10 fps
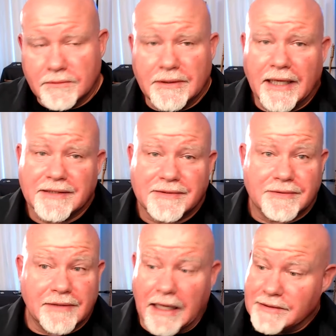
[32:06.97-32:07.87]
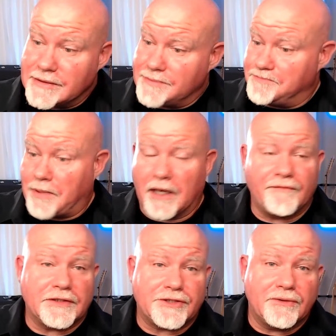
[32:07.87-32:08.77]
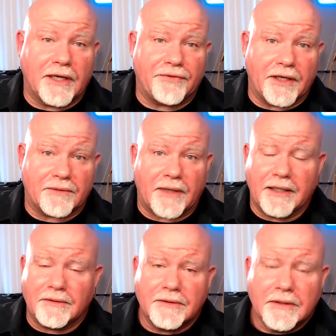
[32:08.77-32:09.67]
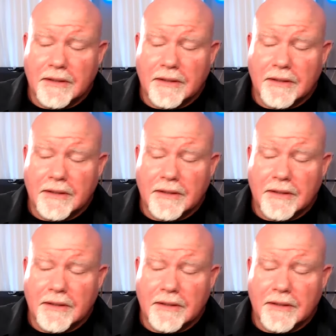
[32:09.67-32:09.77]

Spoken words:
Yes, that's part of it too, I think, right?